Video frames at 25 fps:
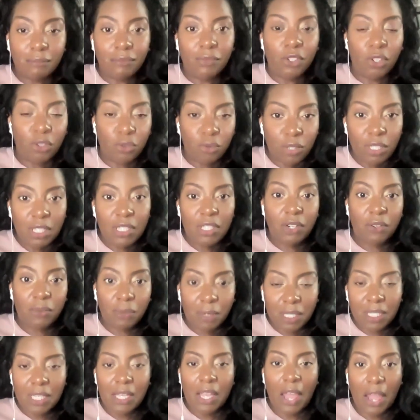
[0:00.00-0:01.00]
you
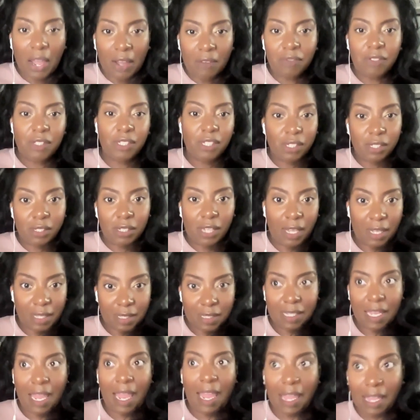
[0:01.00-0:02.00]
literally have to
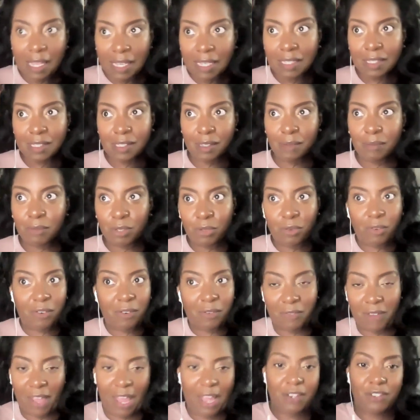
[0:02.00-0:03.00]
like take some
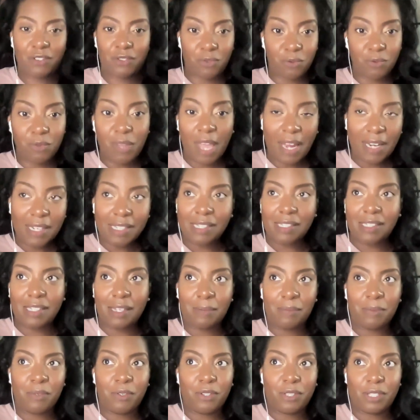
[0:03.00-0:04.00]
sort of action you got to
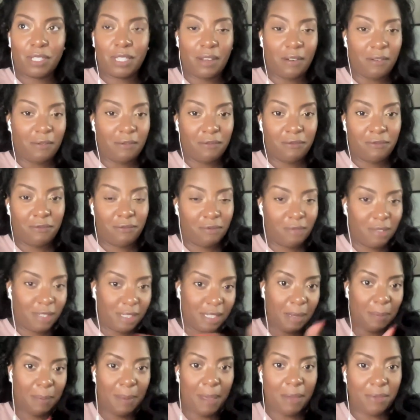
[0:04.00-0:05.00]
step yourself
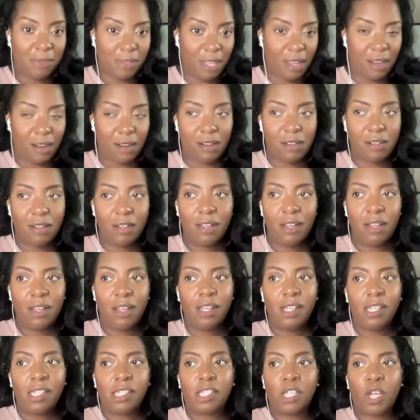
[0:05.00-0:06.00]
step out there
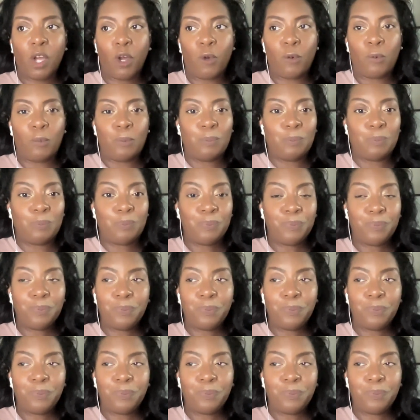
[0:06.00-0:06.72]
so